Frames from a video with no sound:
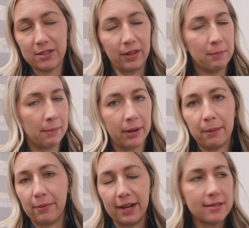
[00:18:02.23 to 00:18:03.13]
So like my
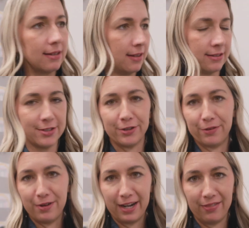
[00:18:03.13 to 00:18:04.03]
brain breaks
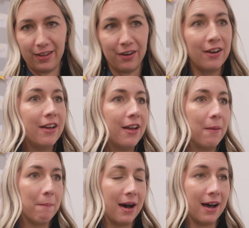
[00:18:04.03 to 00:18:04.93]
inserted right in there.
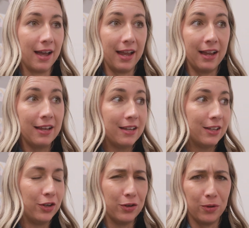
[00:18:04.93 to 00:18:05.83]
My,
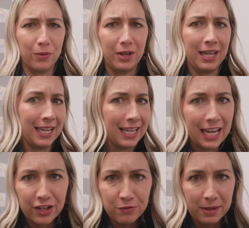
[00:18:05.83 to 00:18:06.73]
you know,
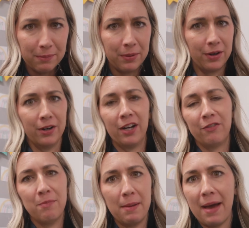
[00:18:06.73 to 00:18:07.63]
engagement part
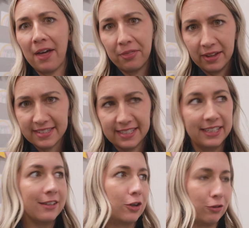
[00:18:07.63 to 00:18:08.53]
of my math
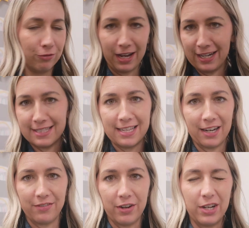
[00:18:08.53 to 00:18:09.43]
lesson right
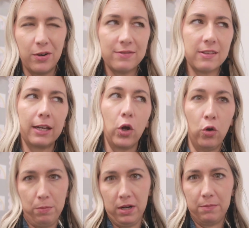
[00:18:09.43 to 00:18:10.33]
inside of there. I don't have to like
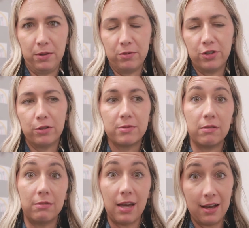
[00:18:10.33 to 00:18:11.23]
open up YouTube.
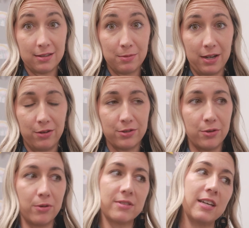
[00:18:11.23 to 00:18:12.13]
So that is why I use
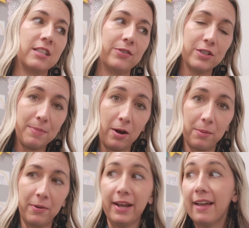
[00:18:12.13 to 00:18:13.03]
Google Slides versus
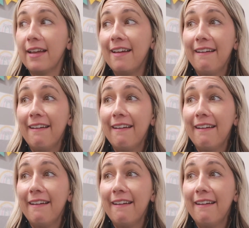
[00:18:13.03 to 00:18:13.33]
PowerPoint.